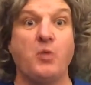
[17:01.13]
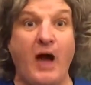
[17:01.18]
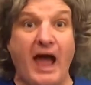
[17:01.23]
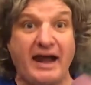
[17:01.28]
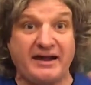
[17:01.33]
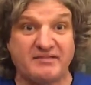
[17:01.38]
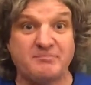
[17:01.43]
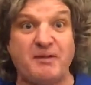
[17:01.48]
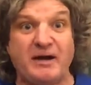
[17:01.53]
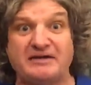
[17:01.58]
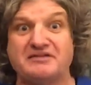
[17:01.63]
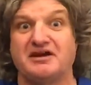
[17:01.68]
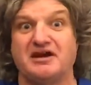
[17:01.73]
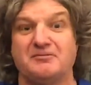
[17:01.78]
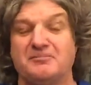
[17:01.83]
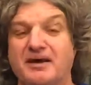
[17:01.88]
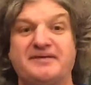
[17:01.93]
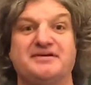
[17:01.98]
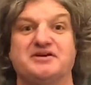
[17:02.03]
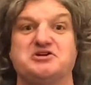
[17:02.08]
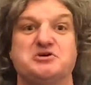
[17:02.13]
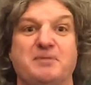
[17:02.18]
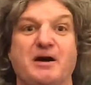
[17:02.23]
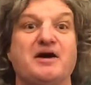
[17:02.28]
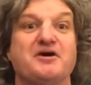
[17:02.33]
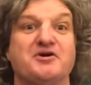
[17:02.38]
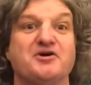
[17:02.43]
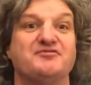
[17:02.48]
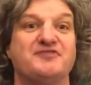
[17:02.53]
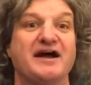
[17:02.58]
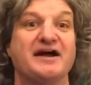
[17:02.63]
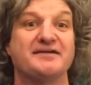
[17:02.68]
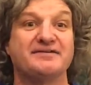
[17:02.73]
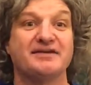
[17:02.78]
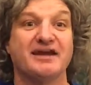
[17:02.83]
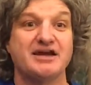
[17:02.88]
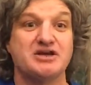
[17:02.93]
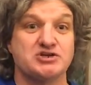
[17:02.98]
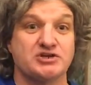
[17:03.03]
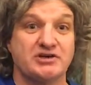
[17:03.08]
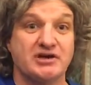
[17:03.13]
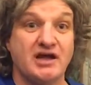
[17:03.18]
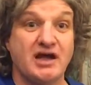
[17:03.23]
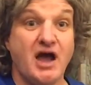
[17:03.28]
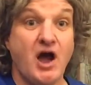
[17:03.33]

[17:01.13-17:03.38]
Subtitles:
expecting a message about your vaccination,